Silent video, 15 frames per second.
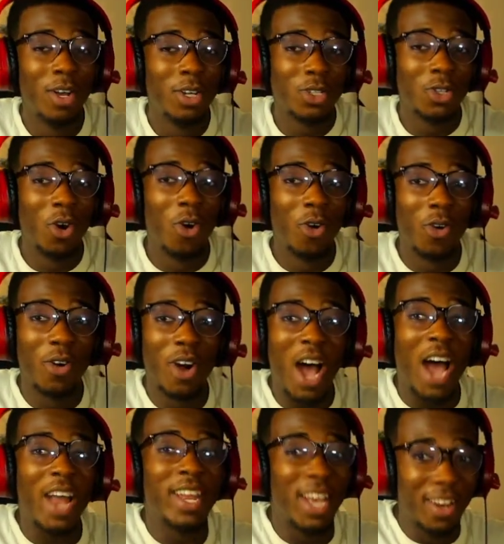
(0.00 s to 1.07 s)
So,
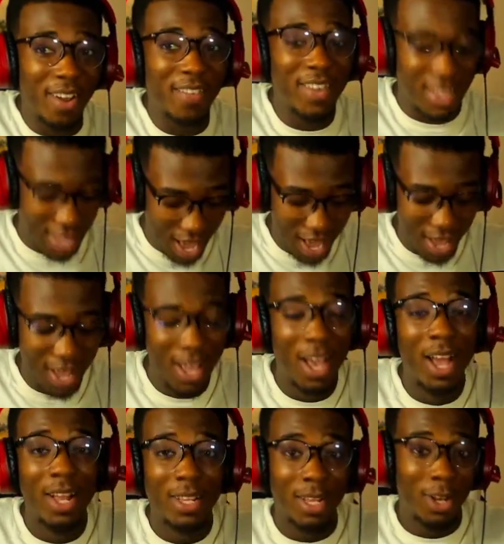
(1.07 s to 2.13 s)
at the end of the day,
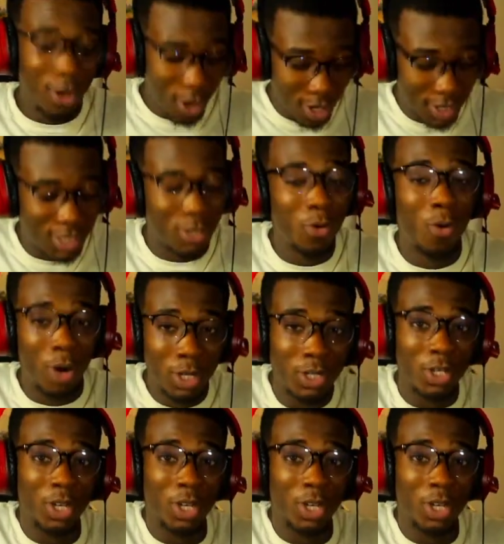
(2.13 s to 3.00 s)
the Lord still wants